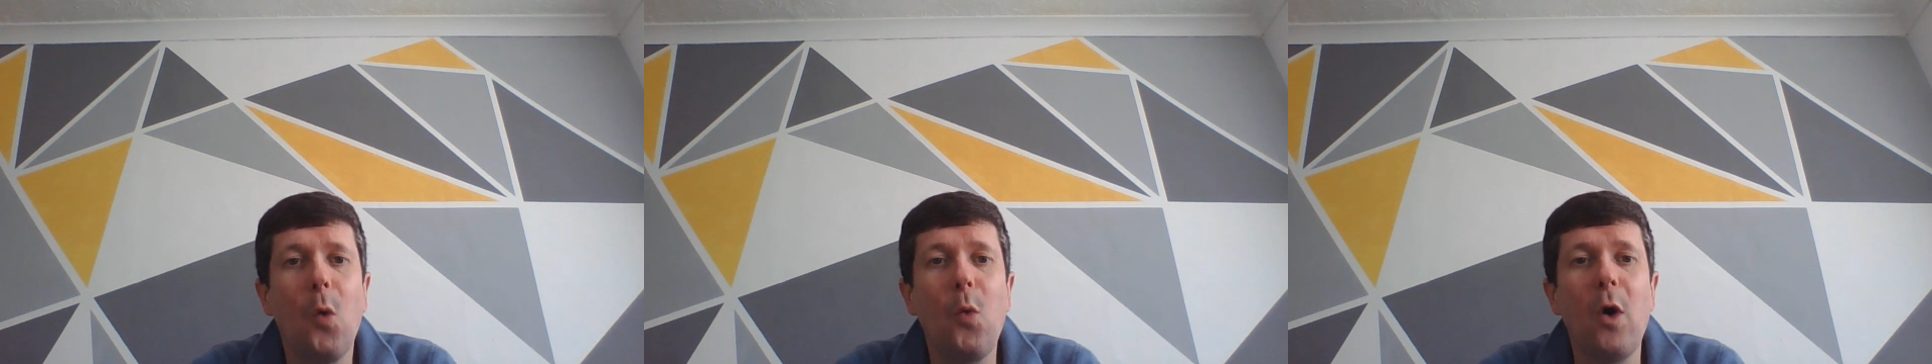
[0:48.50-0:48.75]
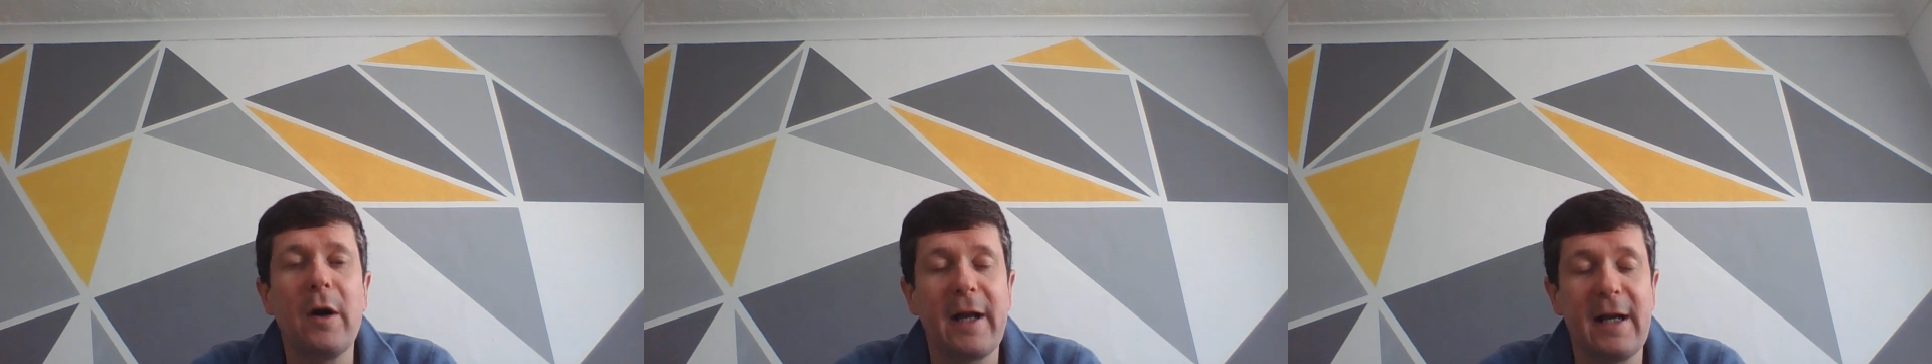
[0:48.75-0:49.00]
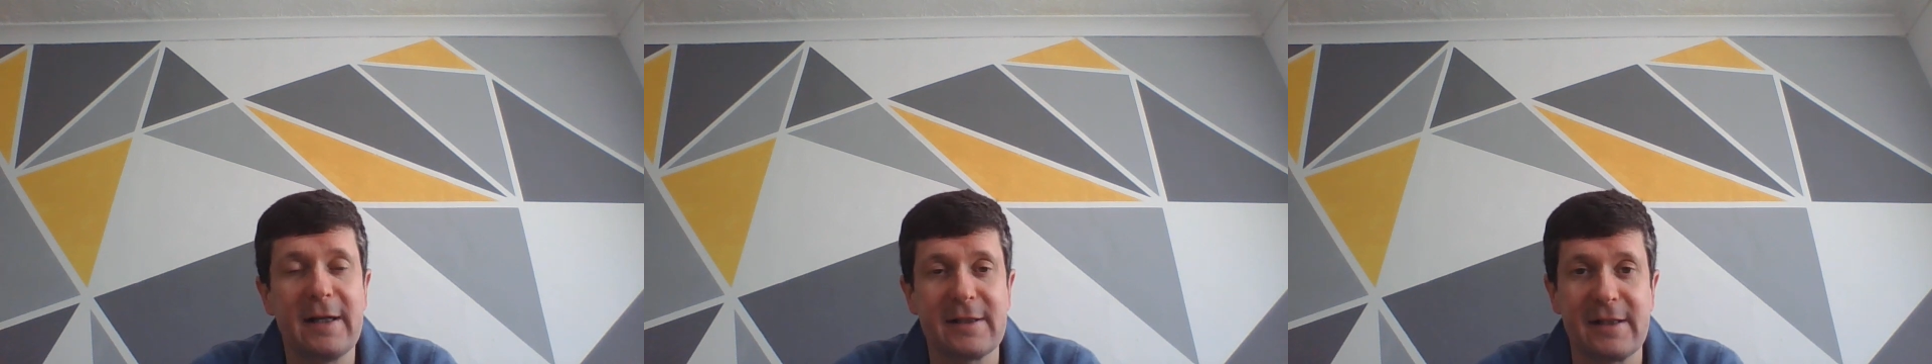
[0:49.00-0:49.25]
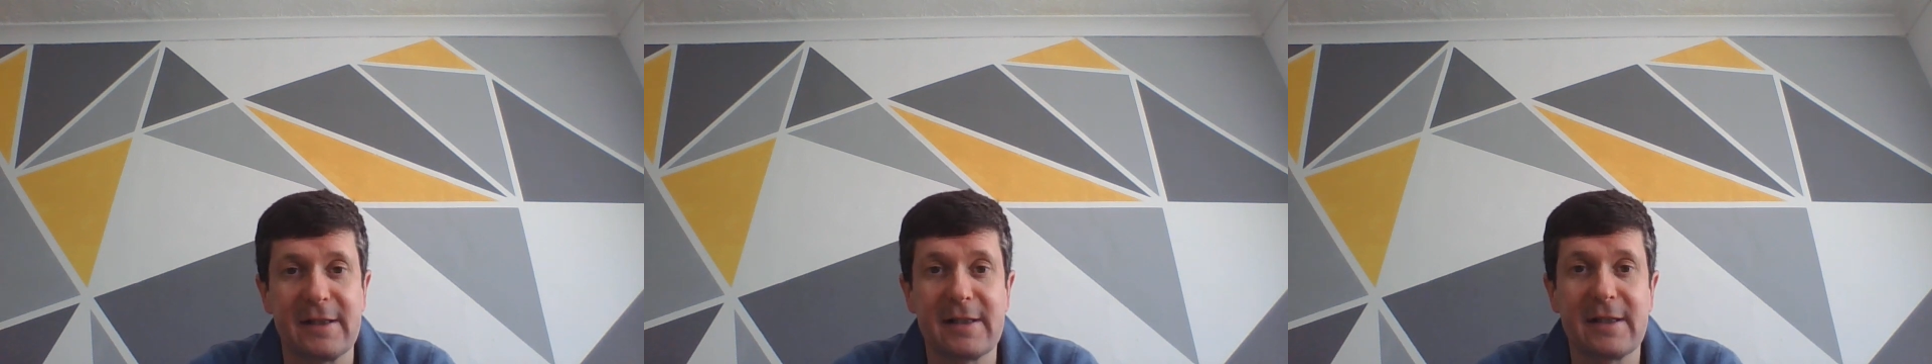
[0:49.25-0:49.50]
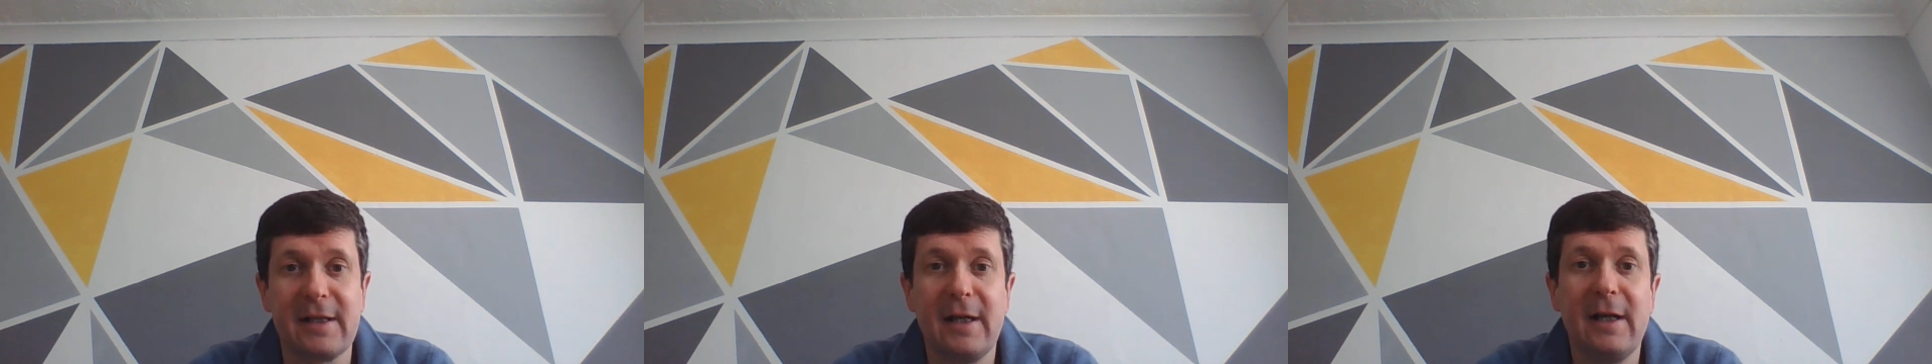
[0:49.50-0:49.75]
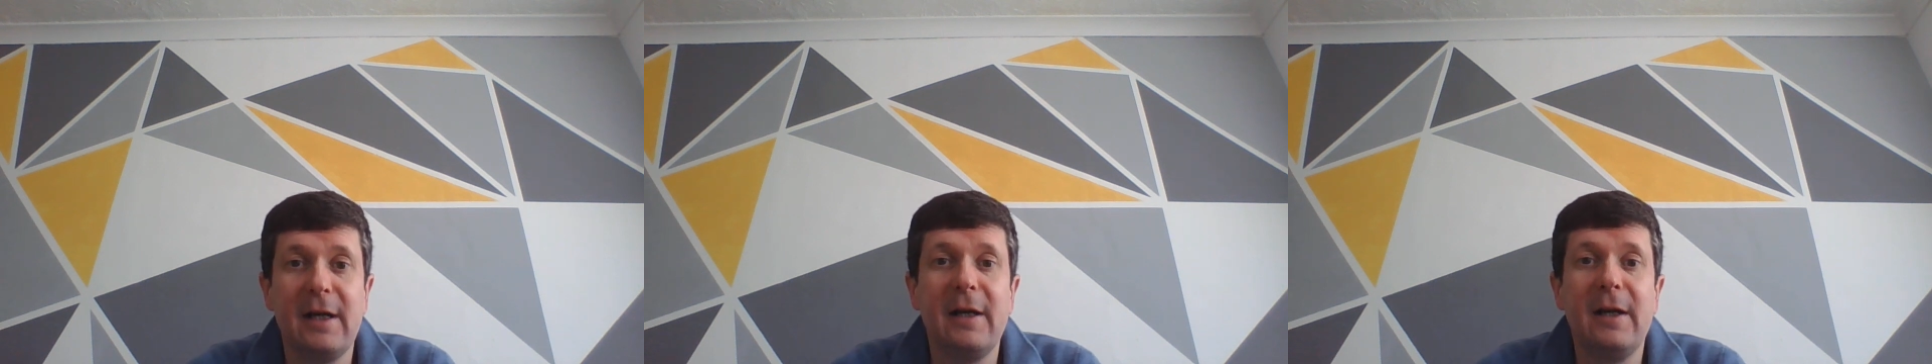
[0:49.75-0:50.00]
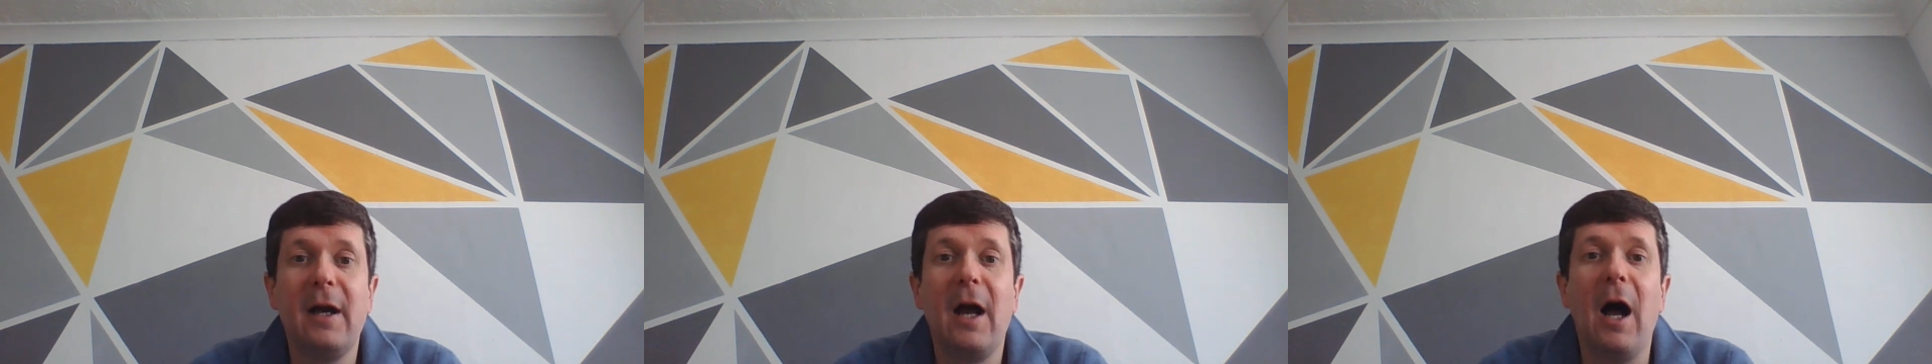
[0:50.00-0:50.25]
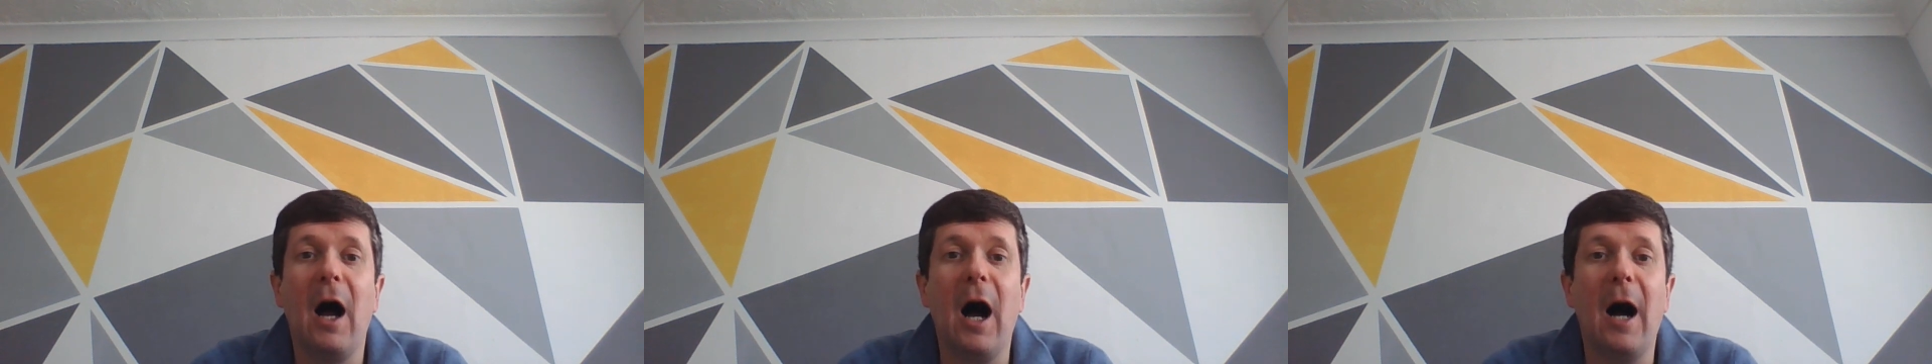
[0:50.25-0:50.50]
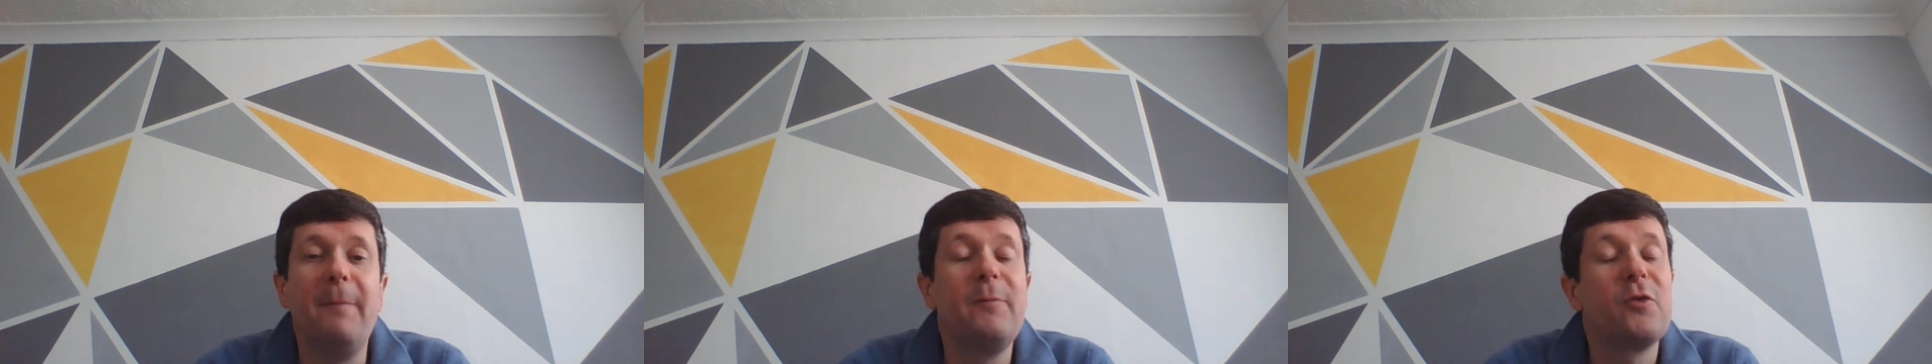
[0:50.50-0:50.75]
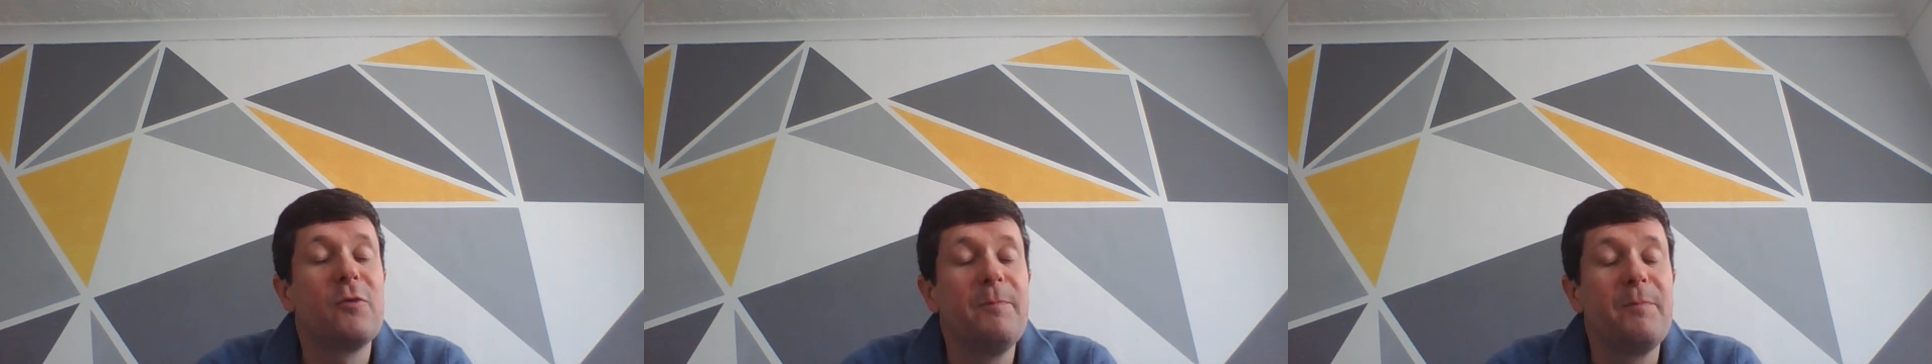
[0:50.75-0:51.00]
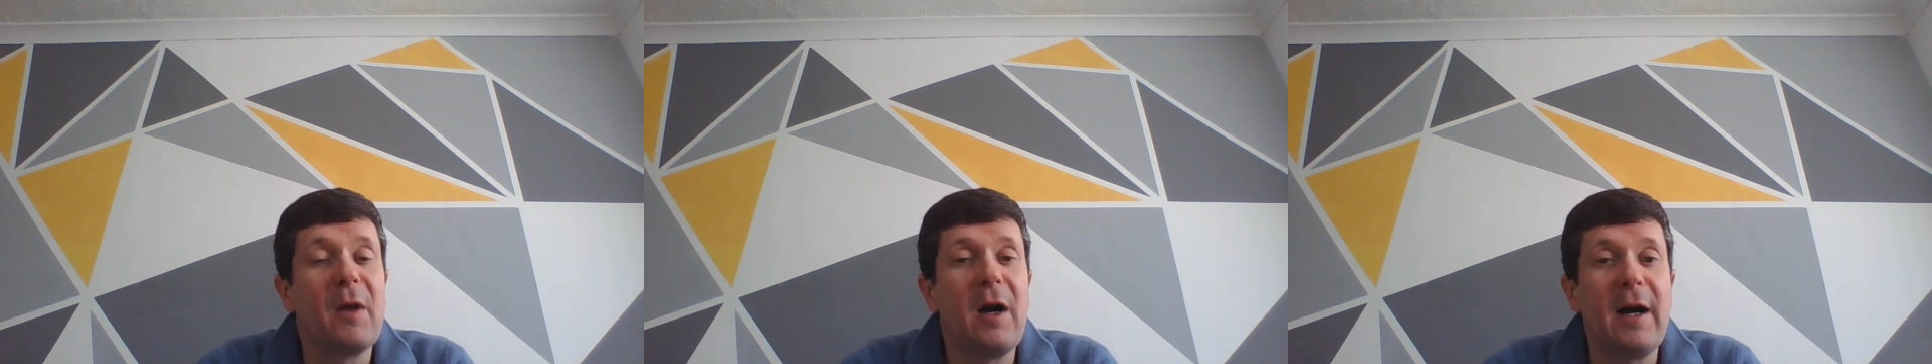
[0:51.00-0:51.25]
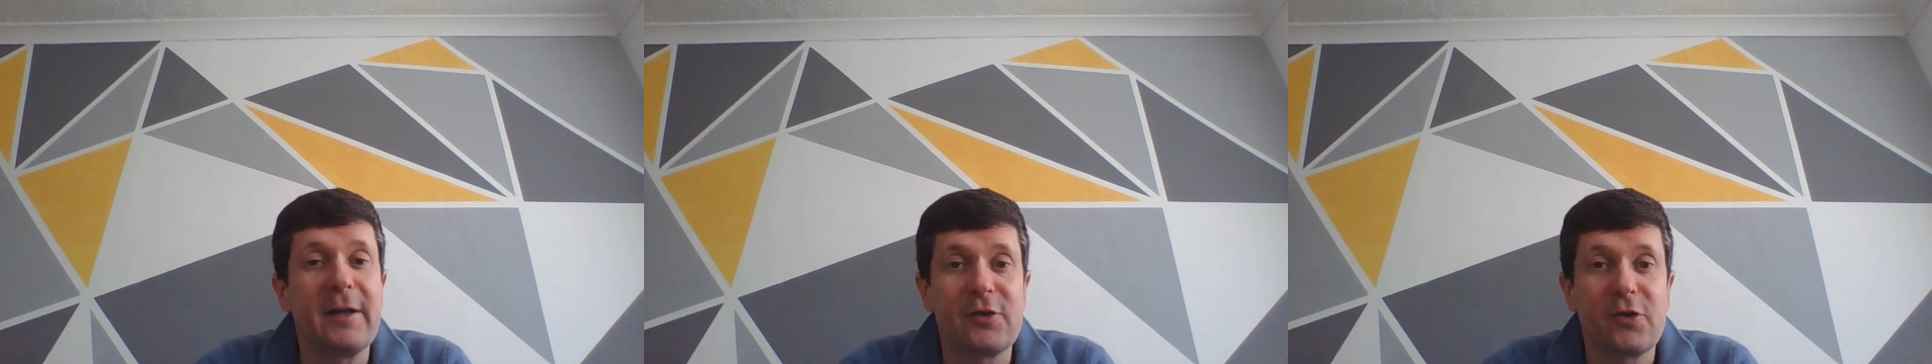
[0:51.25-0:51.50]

Workhouses led